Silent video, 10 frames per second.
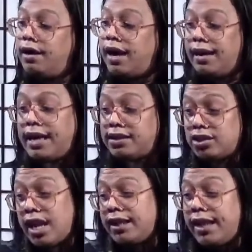I like
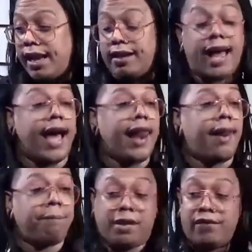this again.
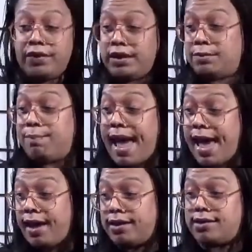I'm loving these
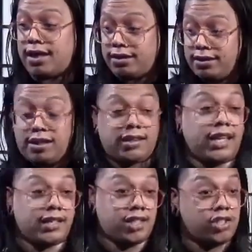bags that the
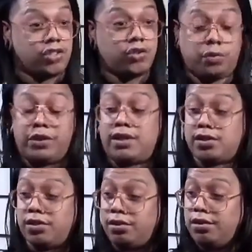things that she's doing with these
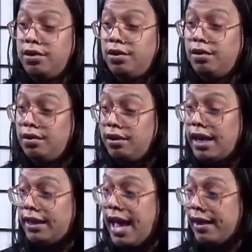little
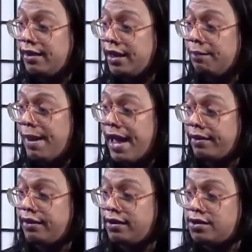like athletic bag
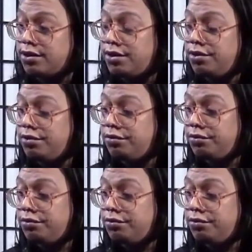things are cute.